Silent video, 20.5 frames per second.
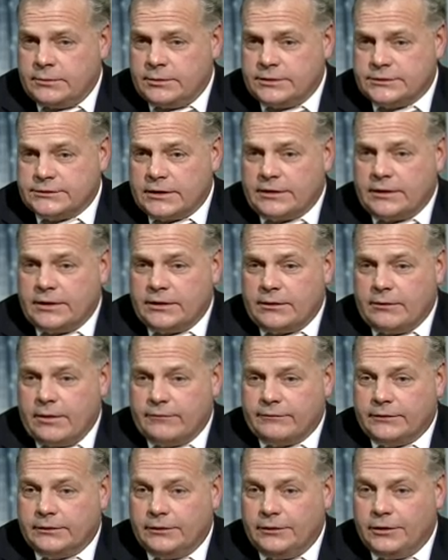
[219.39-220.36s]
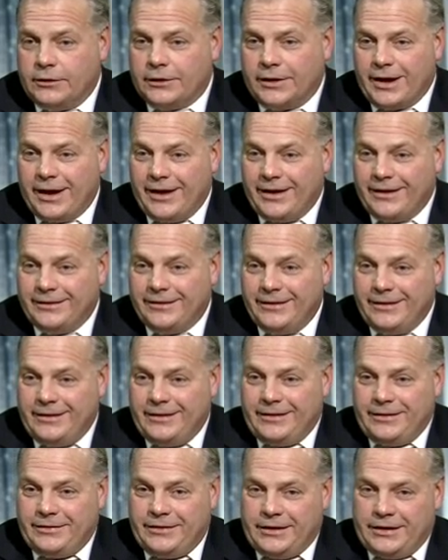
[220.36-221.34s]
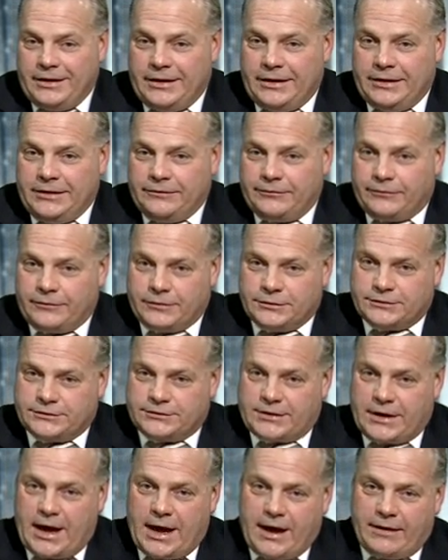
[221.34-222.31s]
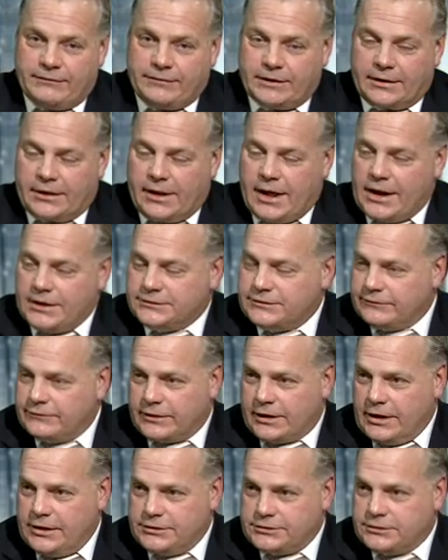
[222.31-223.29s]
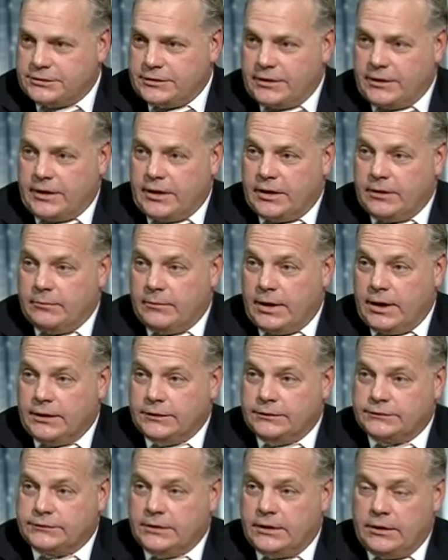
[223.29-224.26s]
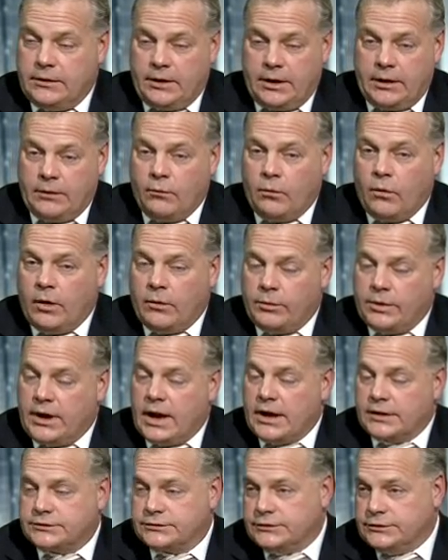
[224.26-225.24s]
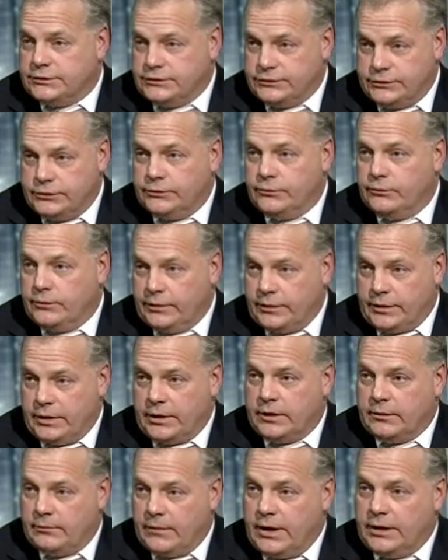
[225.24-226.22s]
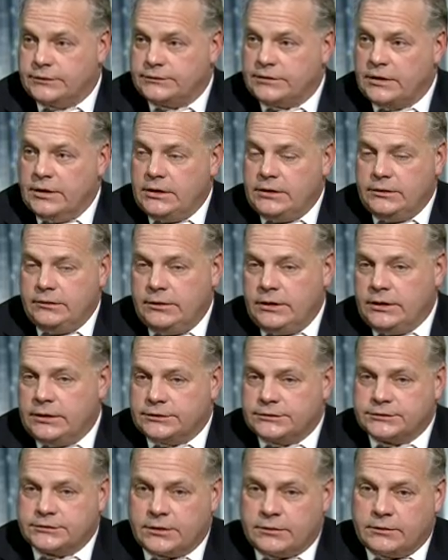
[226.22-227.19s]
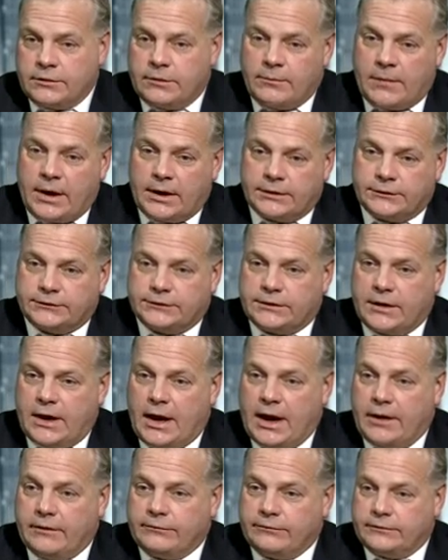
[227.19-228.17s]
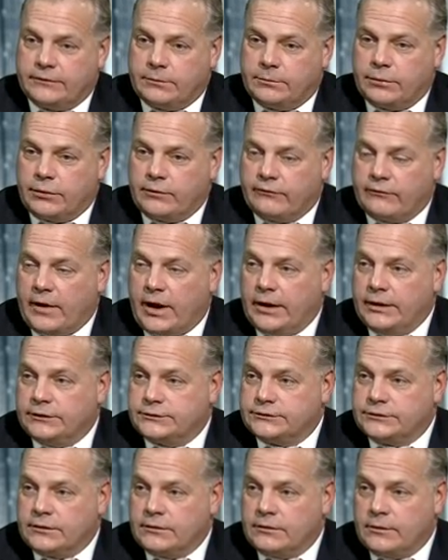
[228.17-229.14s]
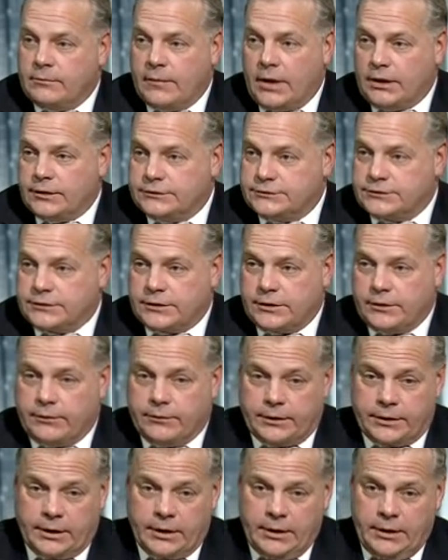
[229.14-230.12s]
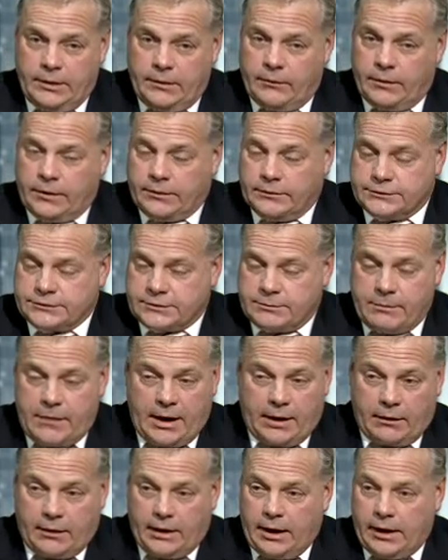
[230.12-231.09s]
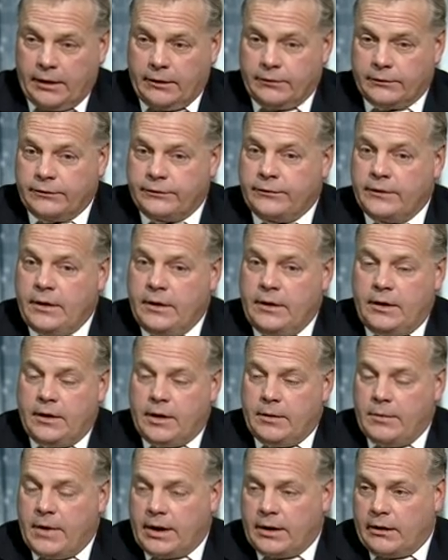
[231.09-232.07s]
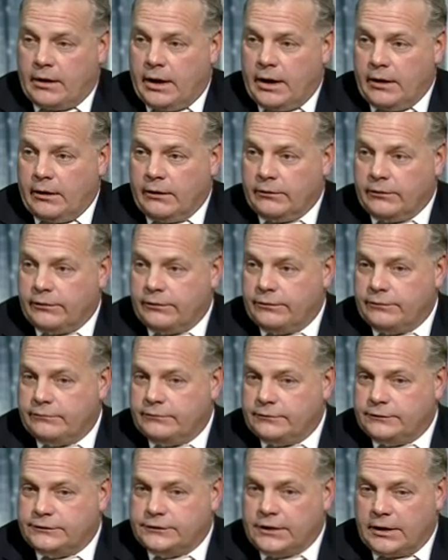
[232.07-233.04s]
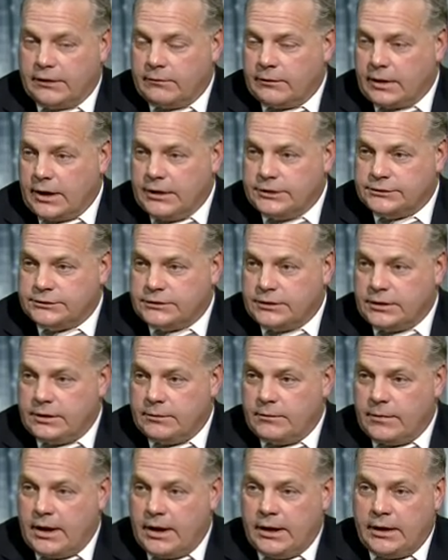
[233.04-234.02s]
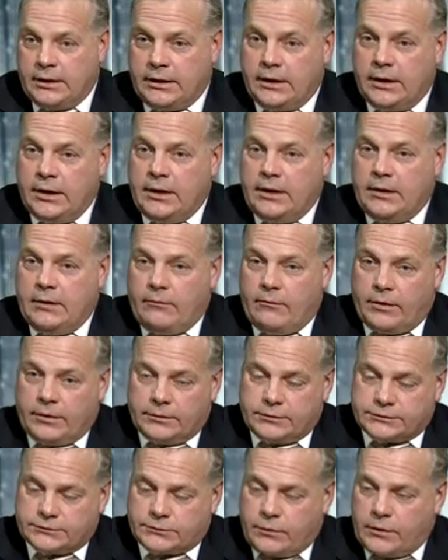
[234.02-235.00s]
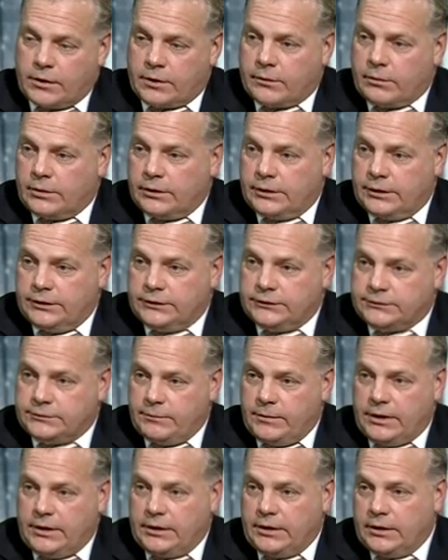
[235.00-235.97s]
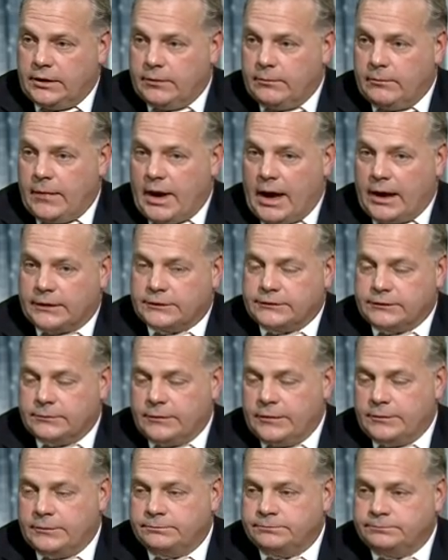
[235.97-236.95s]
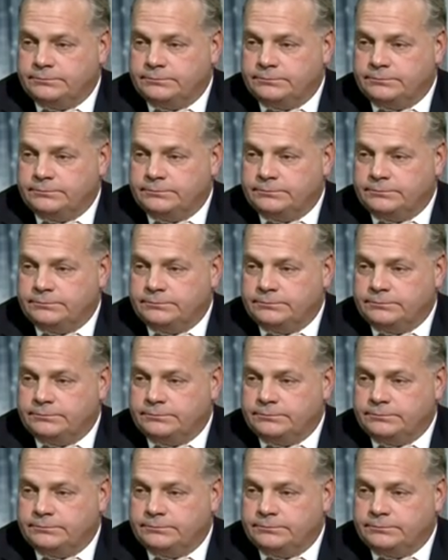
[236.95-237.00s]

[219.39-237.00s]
because I think you have to look at the need for staff, the classification of the inmates, and what we actually do with the inmates. You need a certain amount of staff to provide a certain amount of security, whether it's a mental health segregation inmate, whether it's work release, medium, maximum.